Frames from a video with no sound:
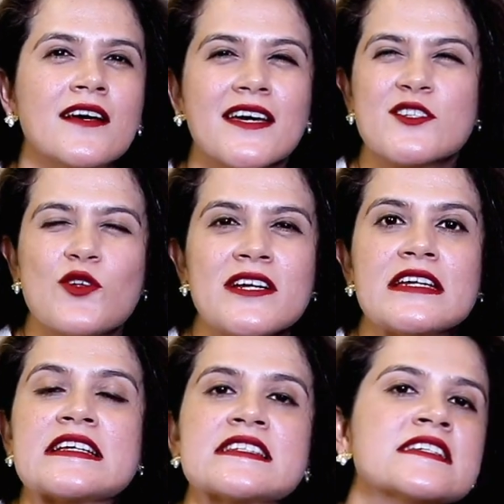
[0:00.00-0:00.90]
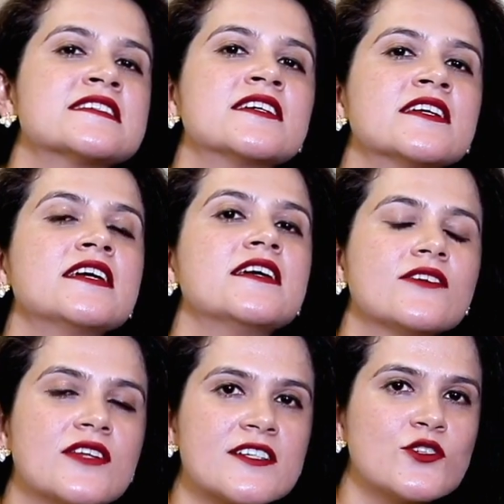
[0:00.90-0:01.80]
it's not
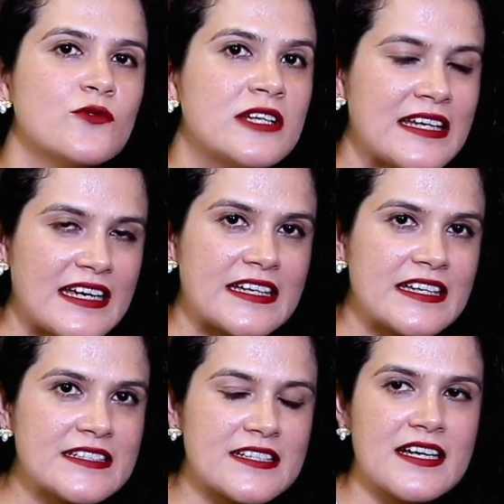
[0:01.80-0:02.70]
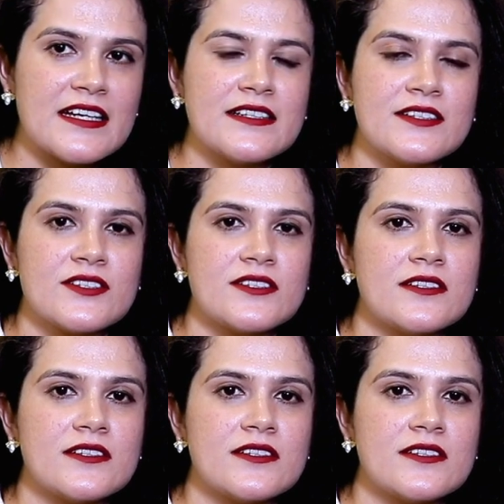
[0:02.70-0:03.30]
necessary that you will like it. And